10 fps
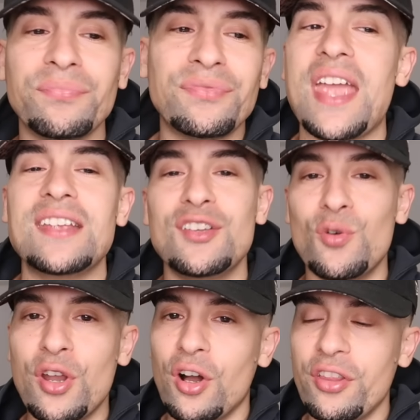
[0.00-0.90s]
they
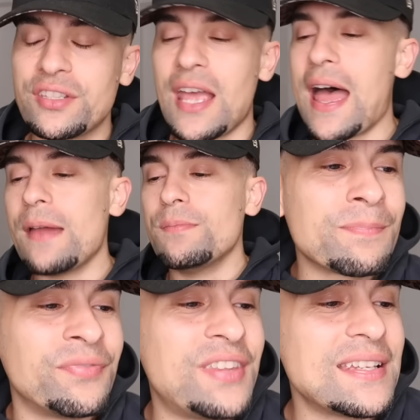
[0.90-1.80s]
do it all the time.
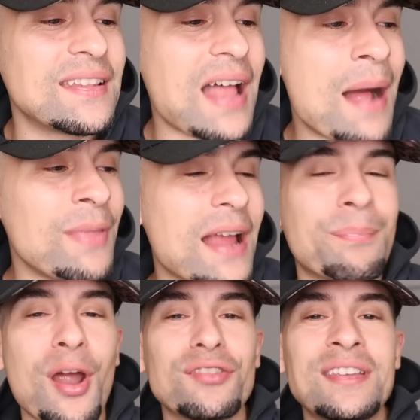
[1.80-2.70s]
This, I'm
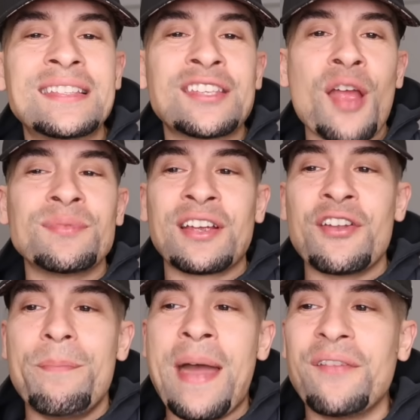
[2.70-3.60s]
like, bro, these terms are
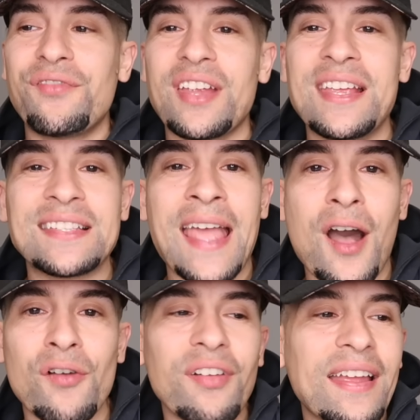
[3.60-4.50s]
gonna benefit his
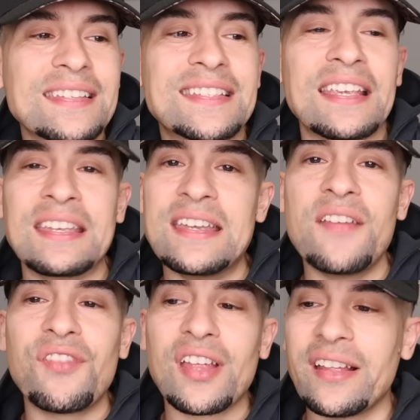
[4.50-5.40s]
health
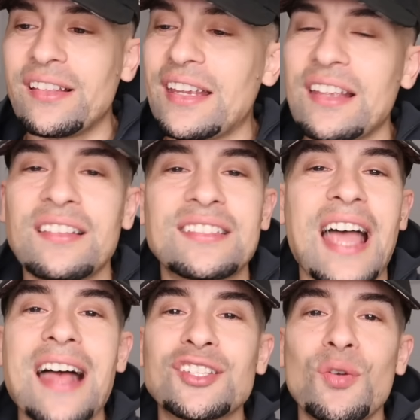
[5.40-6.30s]
significantly.
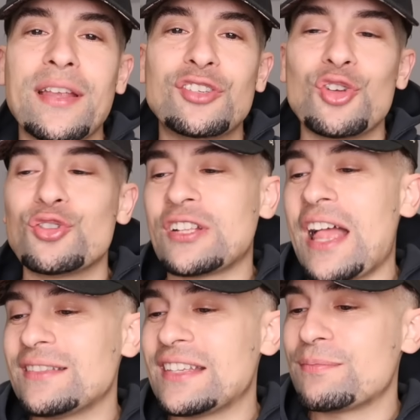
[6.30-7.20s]
Start doing juice
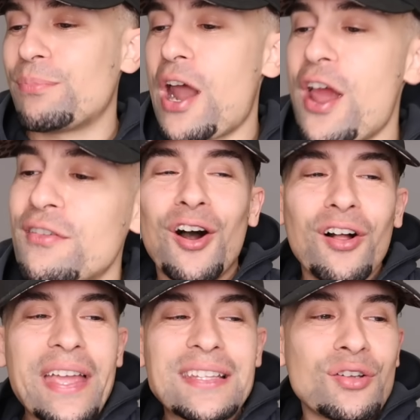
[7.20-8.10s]
cleanses, bro.
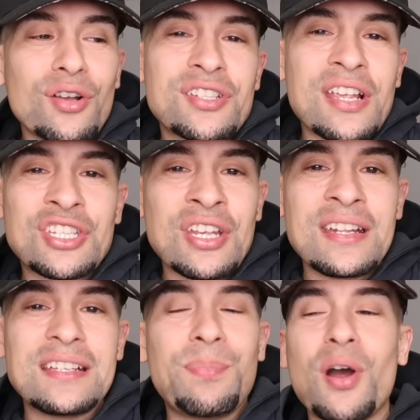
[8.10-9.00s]
All that toxic shit
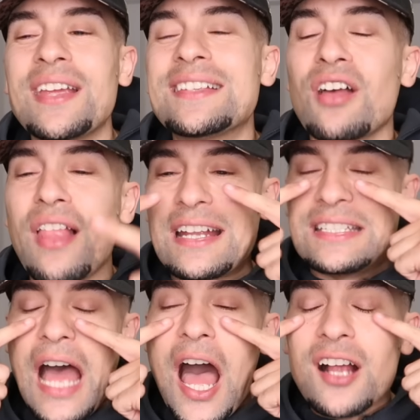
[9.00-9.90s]
in his body, he's got
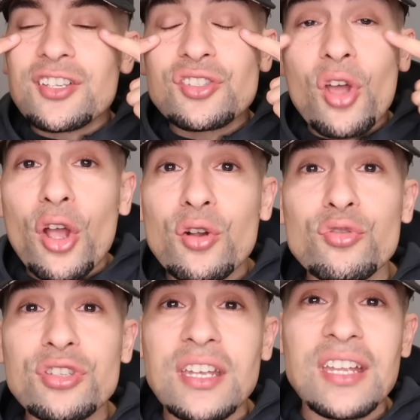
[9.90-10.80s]
like dark
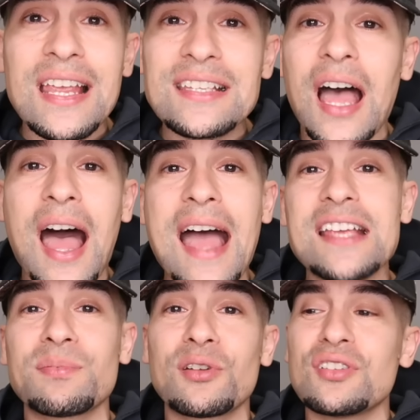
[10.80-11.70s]
circles under his
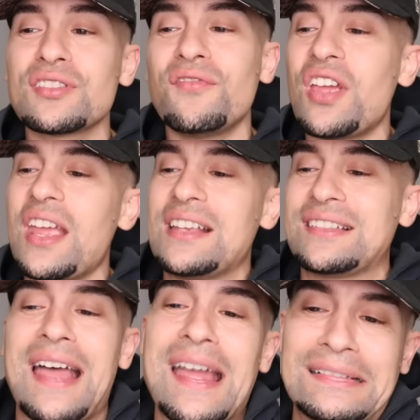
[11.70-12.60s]
eyes because of it.
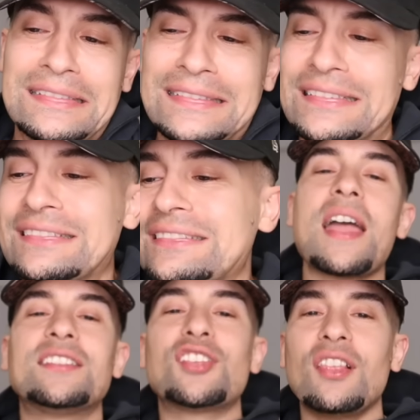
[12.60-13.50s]
It's like, ugh.
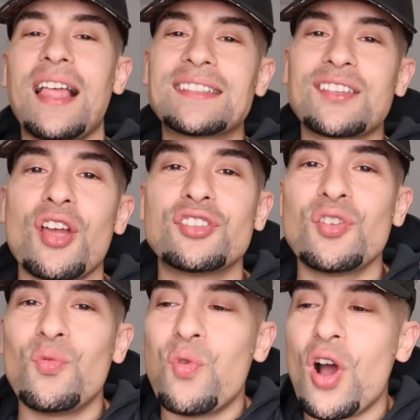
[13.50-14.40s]
Okay, so let's go
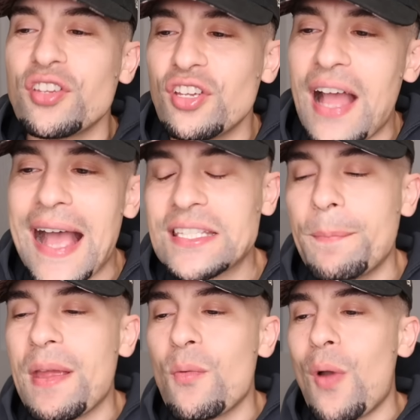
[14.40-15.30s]
to what you guys
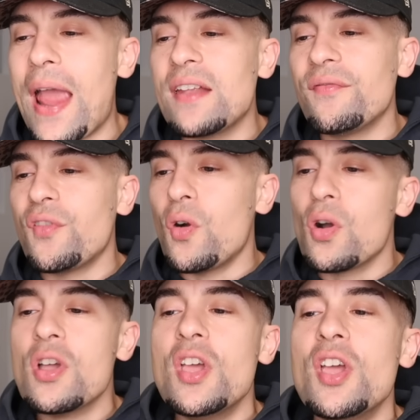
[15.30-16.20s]
have been waiting
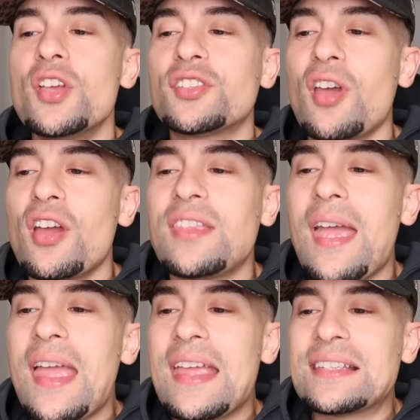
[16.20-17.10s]
for. So
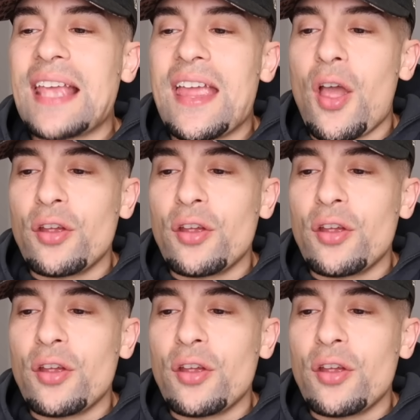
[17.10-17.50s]
there is a